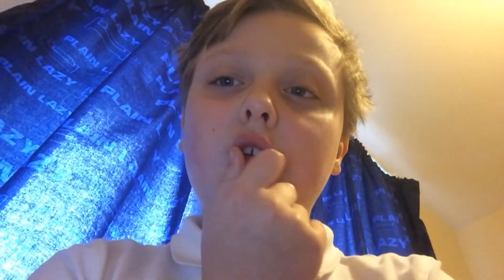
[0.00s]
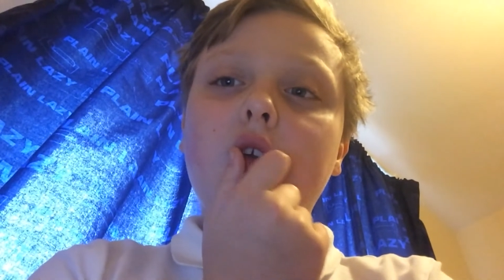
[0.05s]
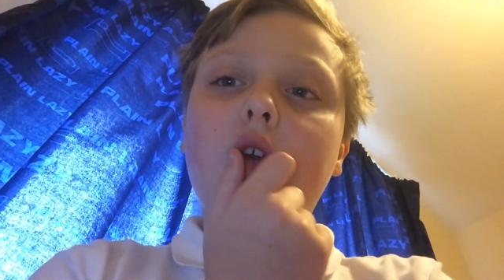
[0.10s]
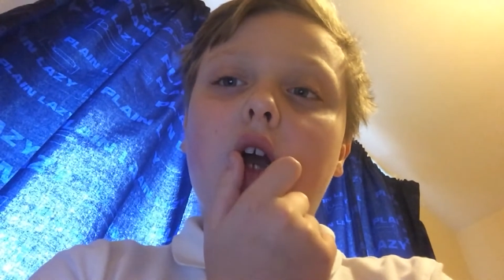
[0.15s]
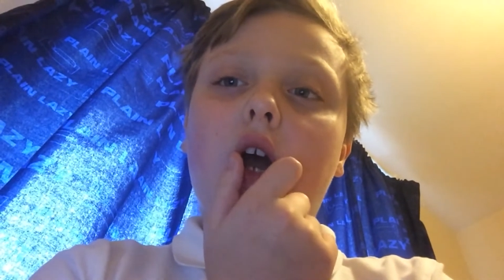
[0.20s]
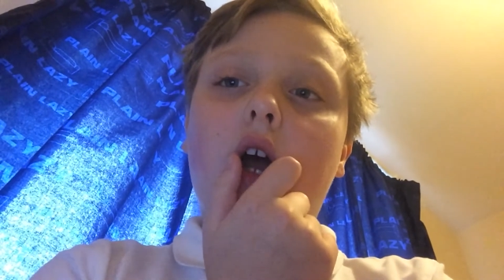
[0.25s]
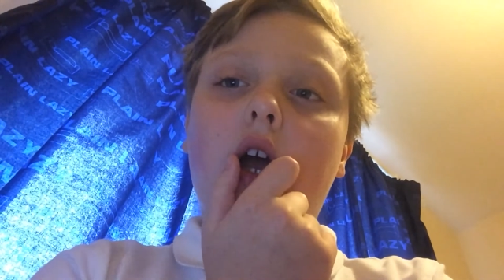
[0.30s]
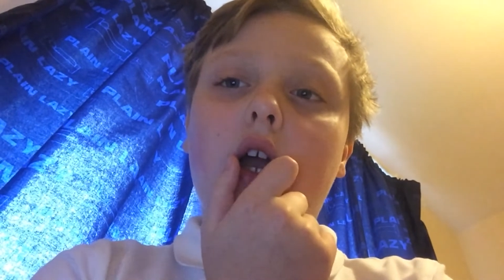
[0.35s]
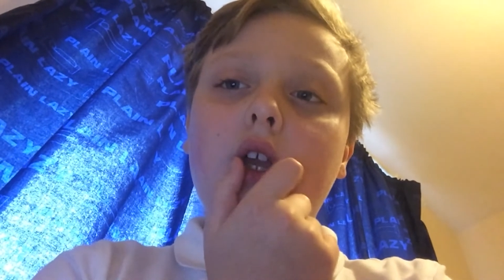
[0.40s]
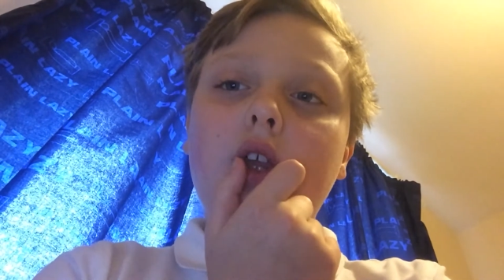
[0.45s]

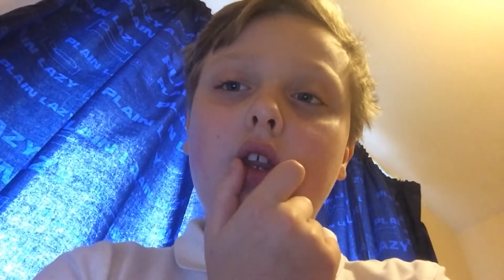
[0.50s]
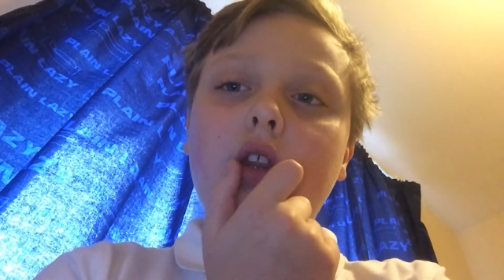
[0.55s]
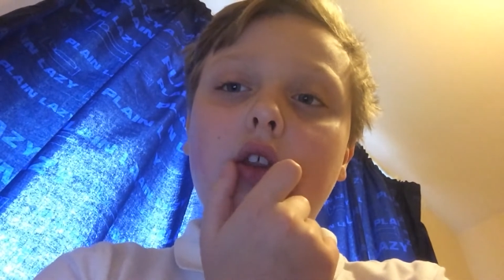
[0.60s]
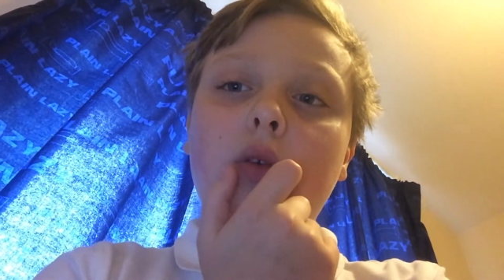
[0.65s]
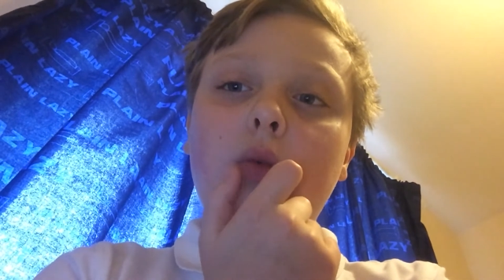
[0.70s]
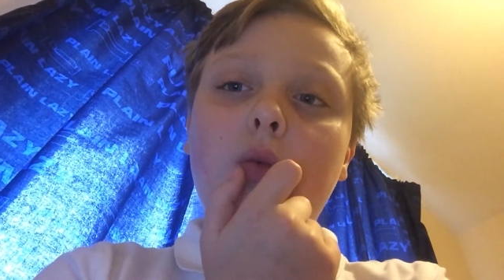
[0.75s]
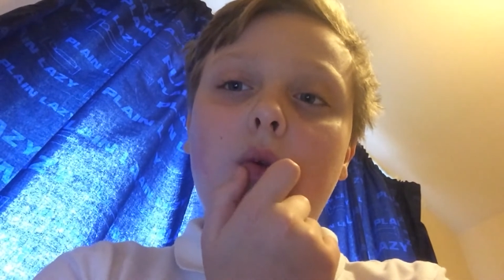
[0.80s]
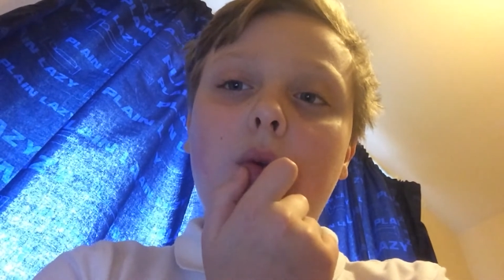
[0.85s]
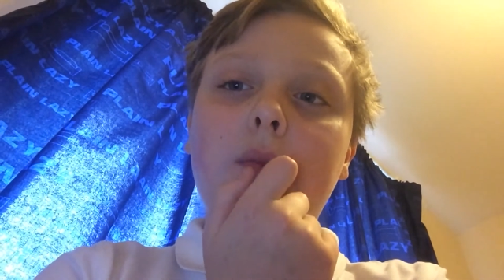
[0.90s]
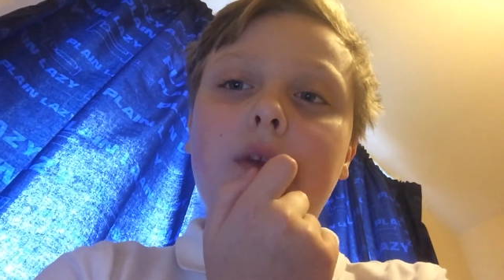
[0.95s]
guys
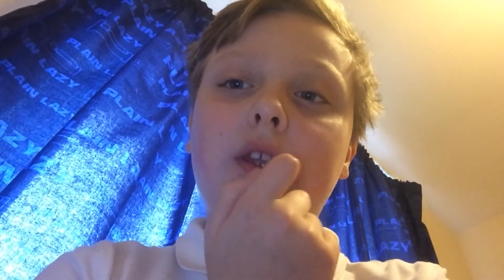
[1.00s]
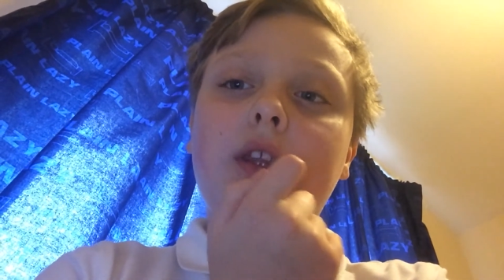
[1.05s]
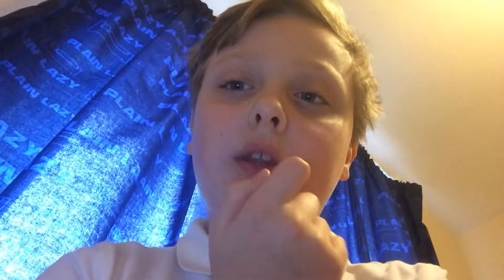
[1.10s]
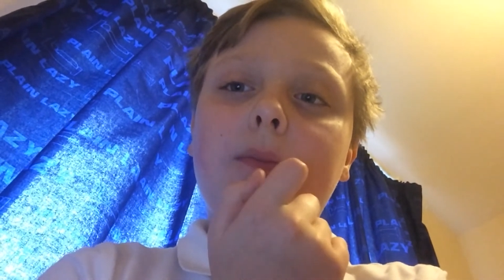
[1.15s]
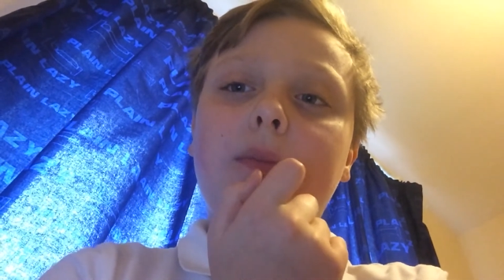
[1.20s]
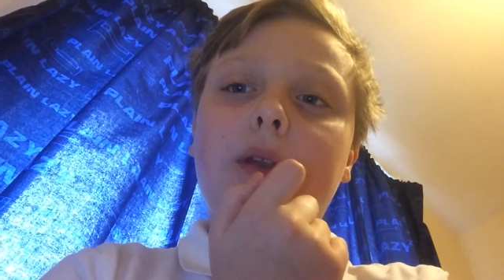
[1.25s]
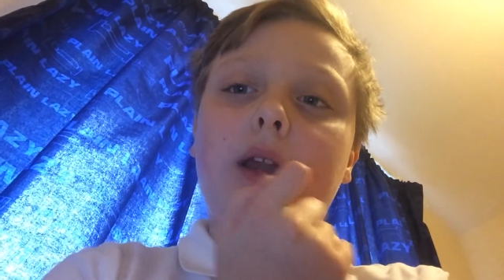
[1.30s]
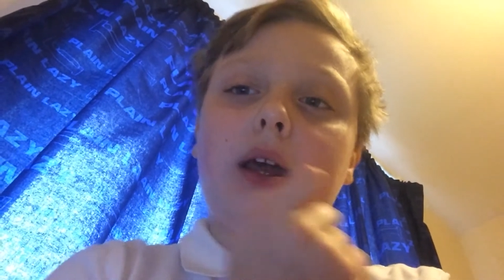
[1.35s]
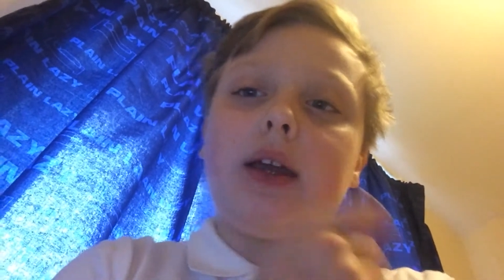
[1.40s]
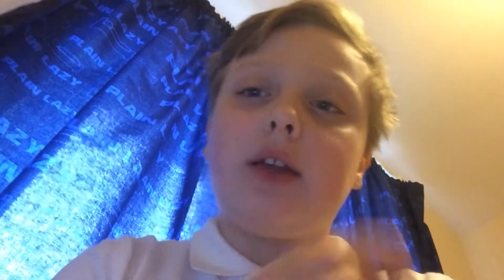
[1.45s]
want me to
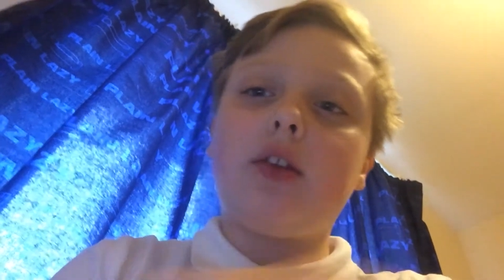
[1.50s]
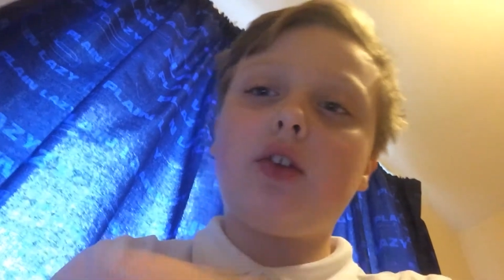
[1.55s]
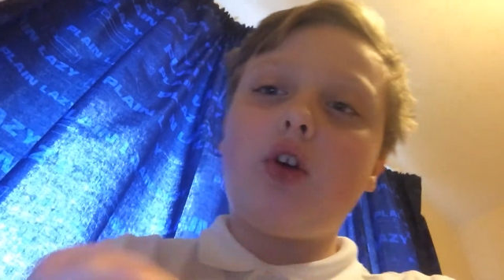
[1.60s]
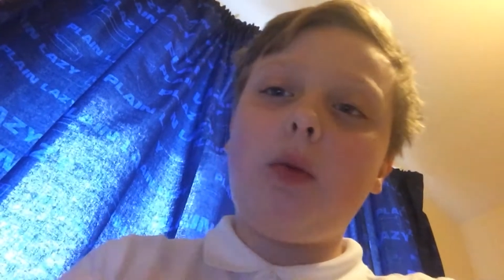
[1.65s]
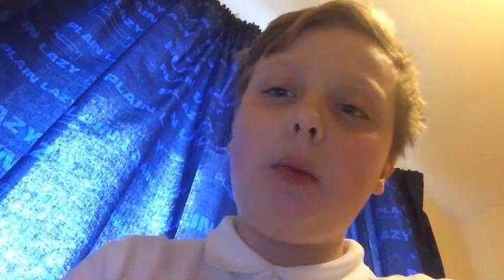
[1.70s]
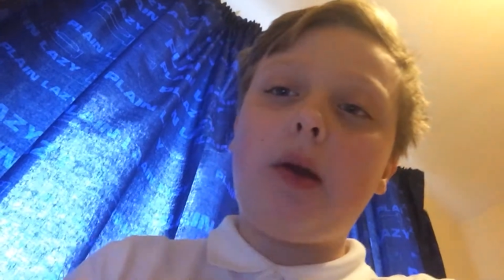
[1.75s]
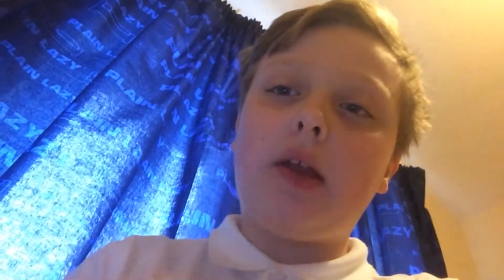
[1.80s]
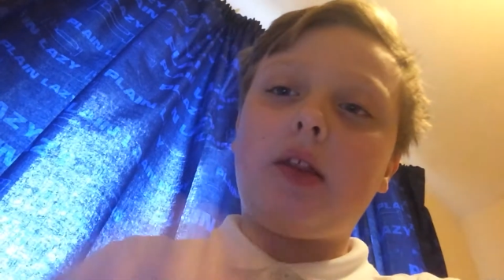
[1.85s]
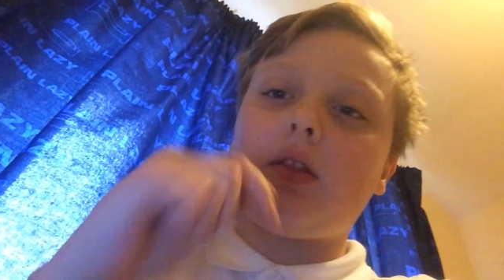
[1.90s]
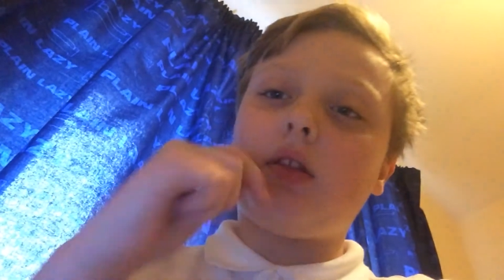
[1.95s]
play in the
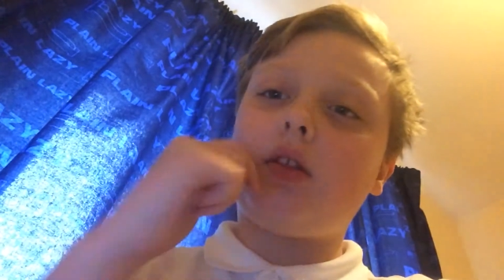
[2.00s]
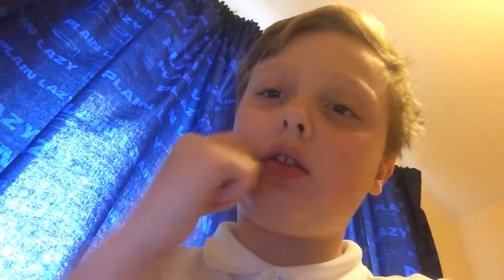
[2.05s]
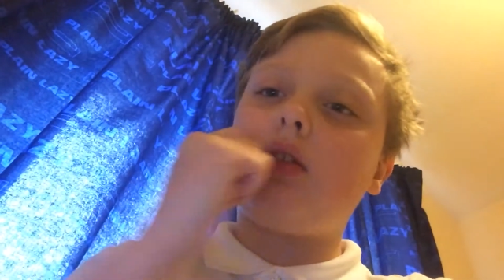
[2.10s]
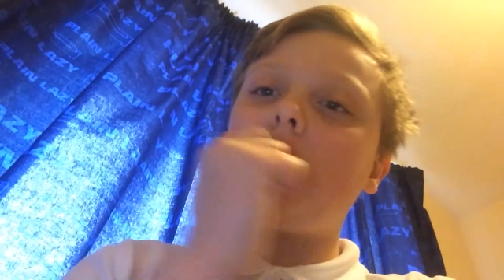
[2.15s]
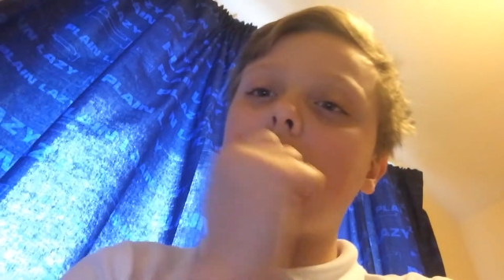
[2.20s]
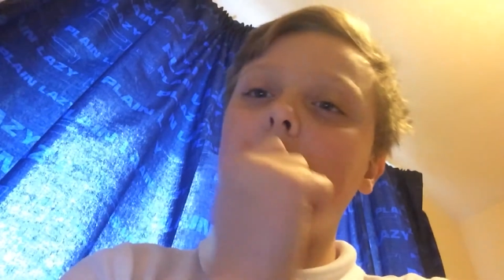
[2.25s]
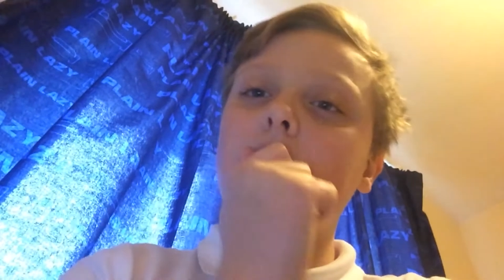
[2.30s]
comments.